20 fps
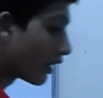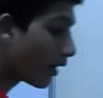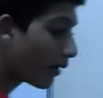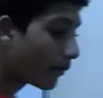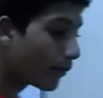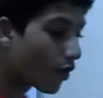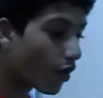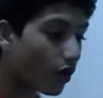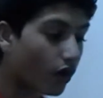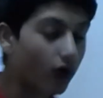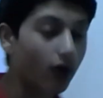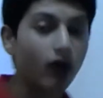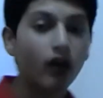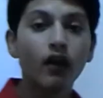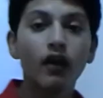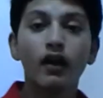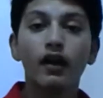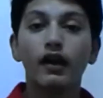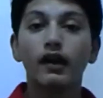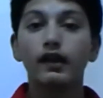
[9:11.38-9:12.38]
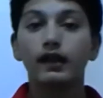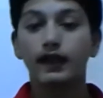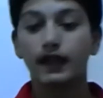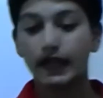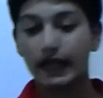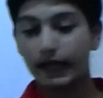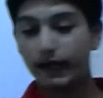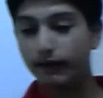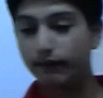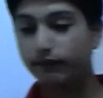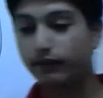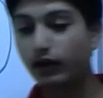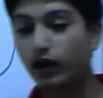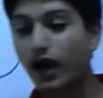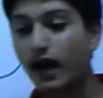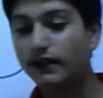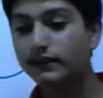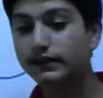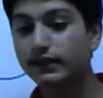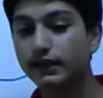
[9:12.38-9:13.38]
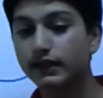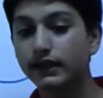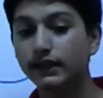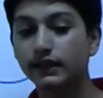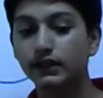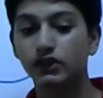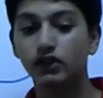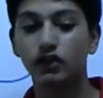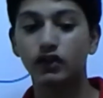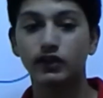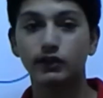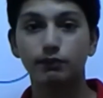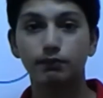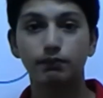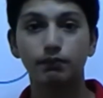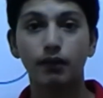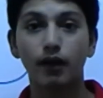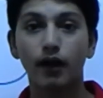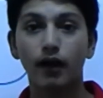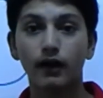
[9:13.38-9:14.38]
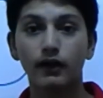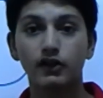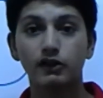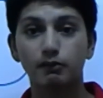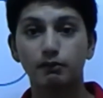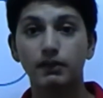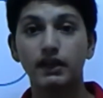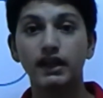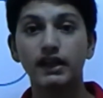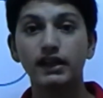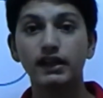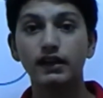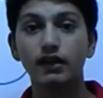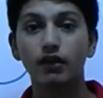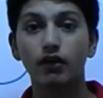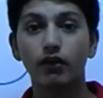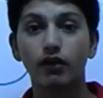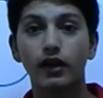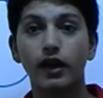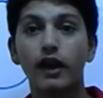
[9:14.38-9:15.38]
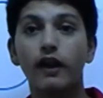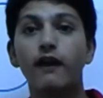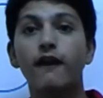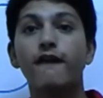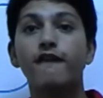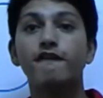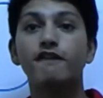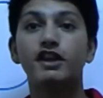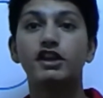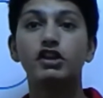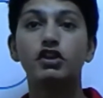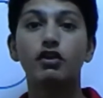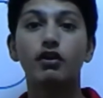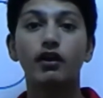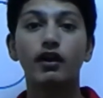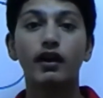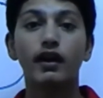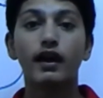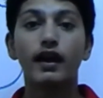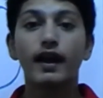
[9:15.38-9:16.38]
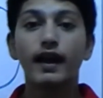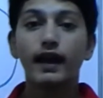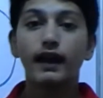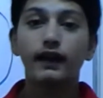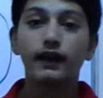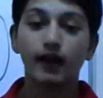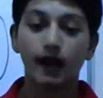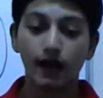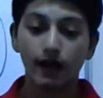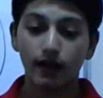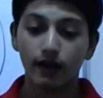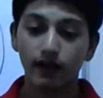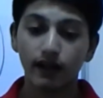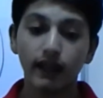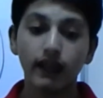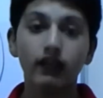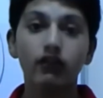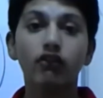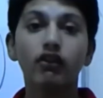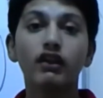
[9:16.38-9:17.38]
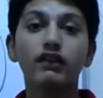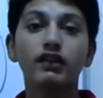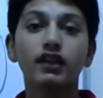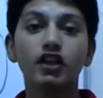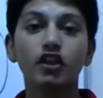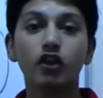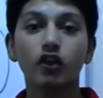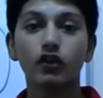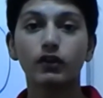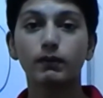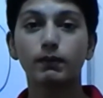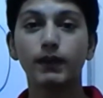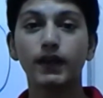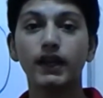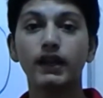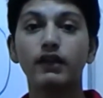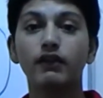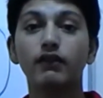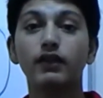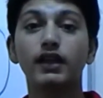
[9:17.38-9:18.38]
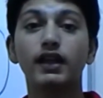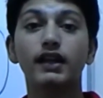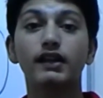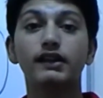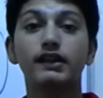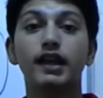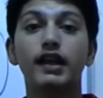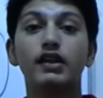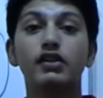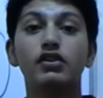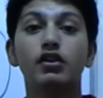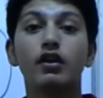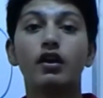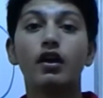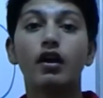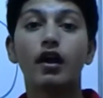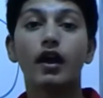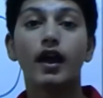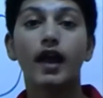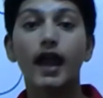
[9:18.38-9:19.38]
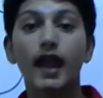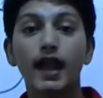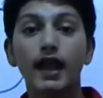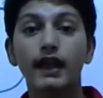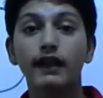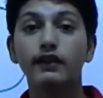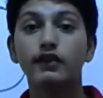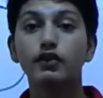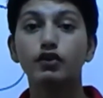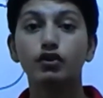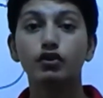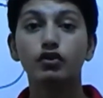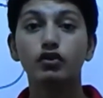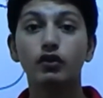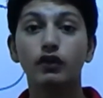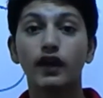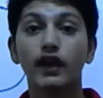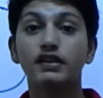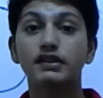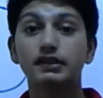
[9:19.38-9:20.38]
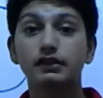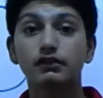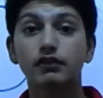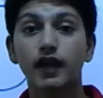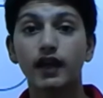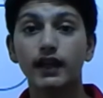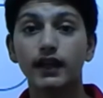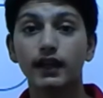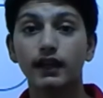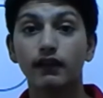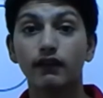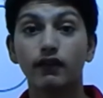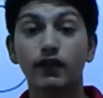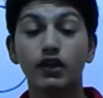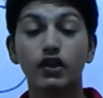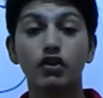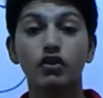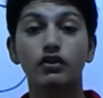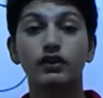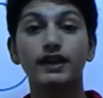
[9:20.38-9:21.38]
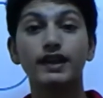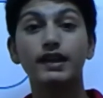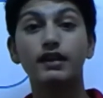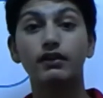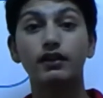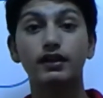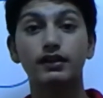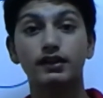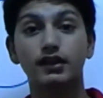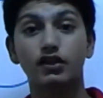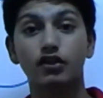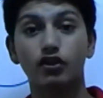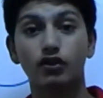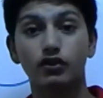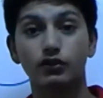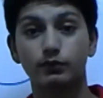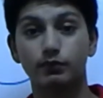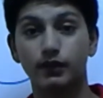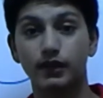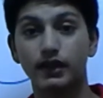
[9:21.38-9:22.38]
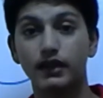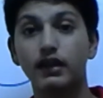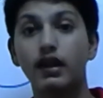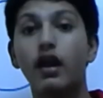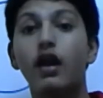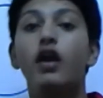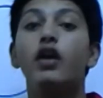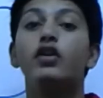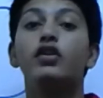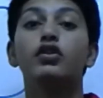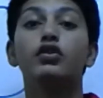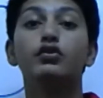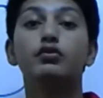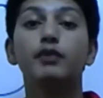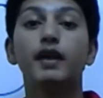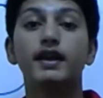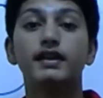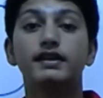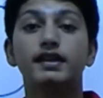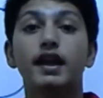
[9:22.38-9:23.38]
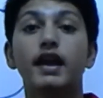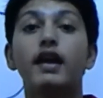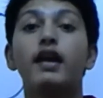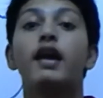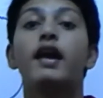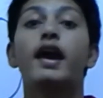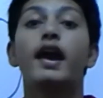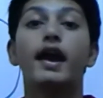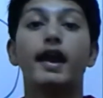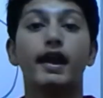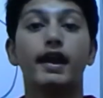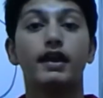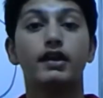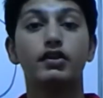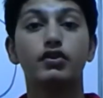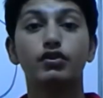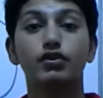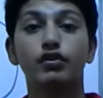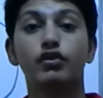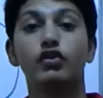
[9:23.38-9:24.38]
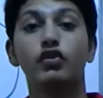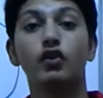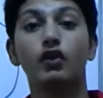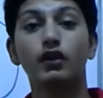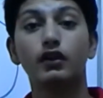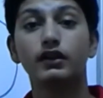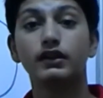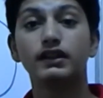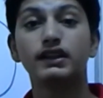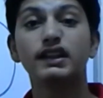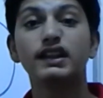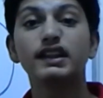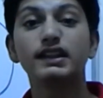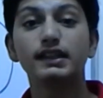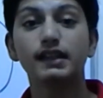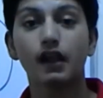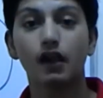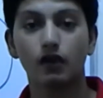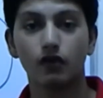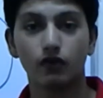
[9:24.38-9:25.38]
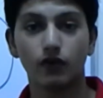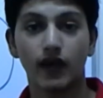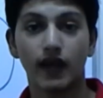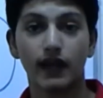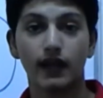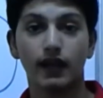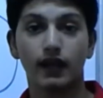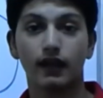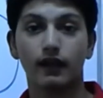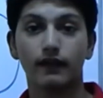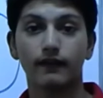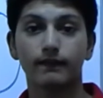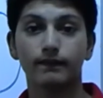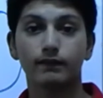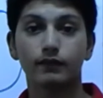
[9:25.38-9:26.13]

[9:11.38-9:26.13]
The more uh, velocity is your sp uh, speed, okay? When you're uh, increasing your speed, we can say, hey dude, you're accelerating. When you're decreasing your speed, you may say, hey dude, you're decelerating,